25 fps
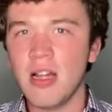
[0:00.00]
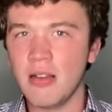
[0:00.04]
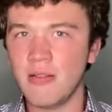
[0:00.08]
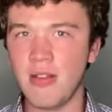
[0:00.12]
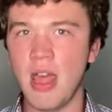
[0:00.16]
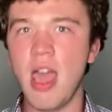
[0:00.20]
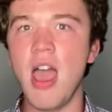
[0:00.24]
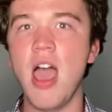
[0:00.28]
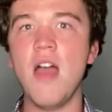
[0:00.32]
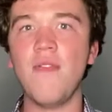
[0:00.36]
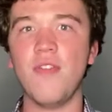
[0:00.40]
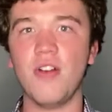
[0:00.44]

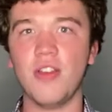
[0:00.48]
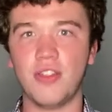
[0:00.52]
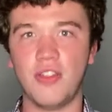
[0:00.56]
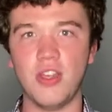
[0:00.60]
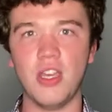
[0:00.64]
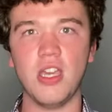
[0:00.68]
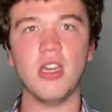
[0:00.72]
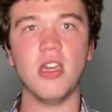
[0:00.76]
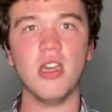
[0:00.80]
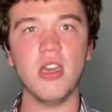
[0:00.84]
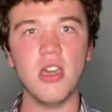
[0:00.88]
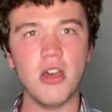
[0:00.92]
and
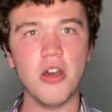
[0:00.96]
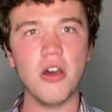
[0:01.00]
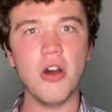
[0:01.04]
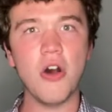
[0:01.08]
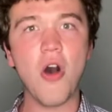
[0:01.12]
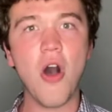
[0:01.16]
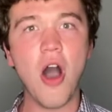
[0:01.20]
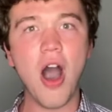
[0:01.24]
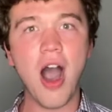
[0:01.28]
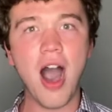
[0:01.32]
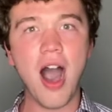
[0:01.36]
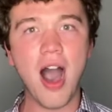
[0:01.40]
everything you
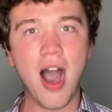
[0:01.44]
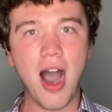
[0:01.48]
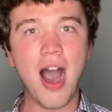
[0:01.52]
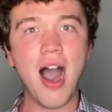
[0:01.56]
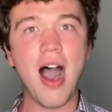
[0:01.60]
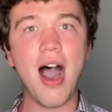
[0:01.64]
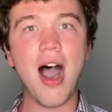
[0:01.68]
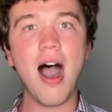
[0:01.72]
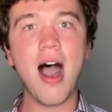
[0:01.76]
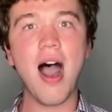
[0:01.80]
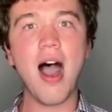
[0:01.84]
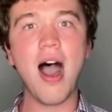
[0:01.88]

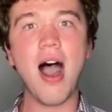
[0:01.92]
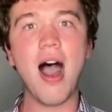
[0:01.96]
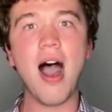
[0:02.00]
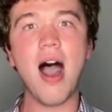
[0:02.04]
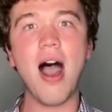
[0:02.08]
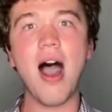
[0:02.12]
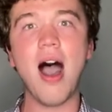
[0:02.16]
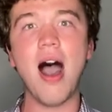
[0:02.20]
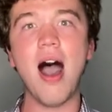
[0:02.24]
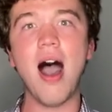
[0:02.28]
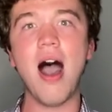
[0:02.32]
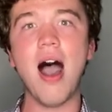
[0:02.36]

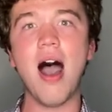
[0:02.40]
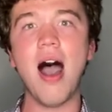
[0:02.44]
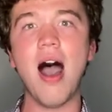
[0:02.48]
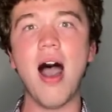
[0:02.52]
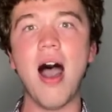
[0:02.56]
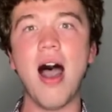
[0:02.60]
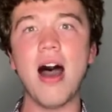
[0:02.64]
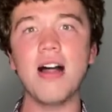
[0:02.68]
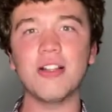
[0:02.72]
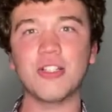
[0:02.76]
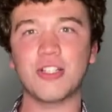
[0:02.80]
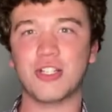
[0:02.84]

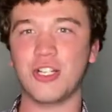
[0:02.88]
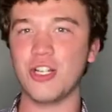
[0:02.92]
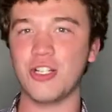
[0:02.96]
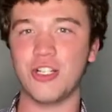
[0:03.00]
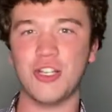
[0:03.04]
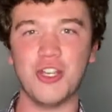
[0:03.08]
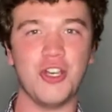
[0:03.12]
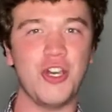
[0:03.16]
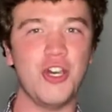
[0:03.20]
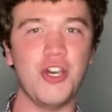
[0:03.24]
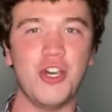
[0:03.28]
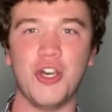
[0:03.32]
want to
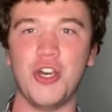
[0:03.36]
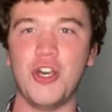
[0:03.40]
do